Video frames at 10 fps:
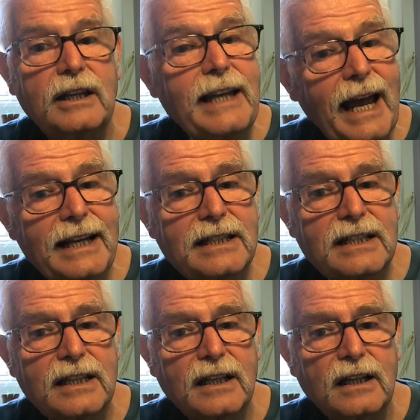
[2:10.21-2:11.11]

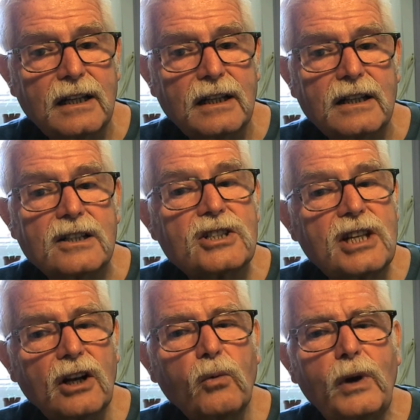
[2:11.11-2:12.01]
Yet,
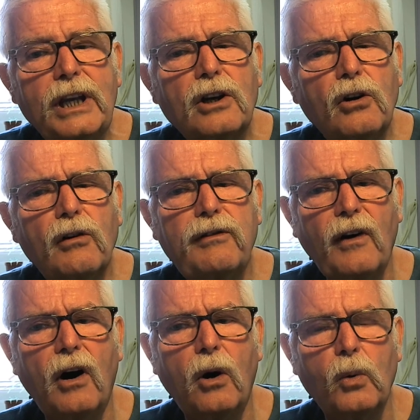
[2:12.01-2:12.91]
still we go
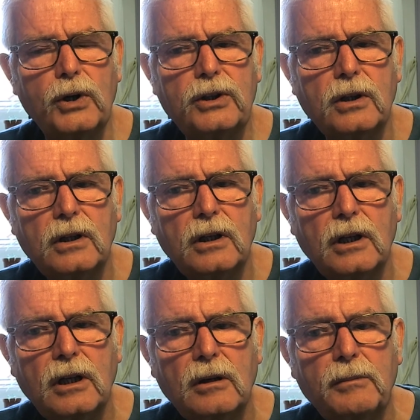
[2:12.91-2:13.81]
forward
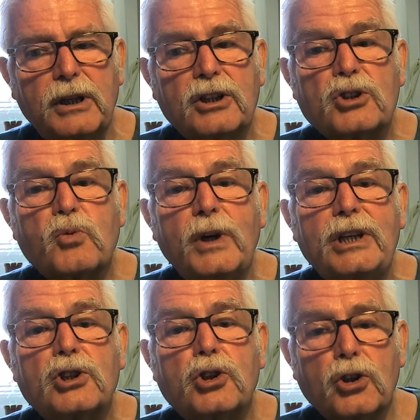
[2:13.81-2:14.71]
because
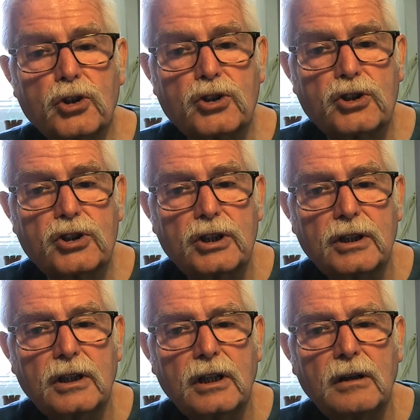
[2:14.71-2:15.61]
we trust,
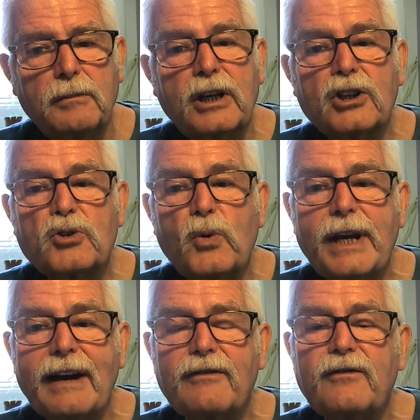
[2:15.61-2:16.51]
because
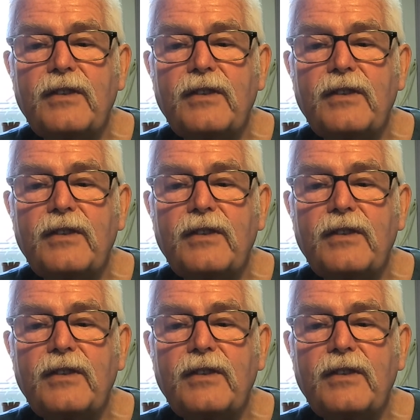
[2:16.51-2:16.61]
we have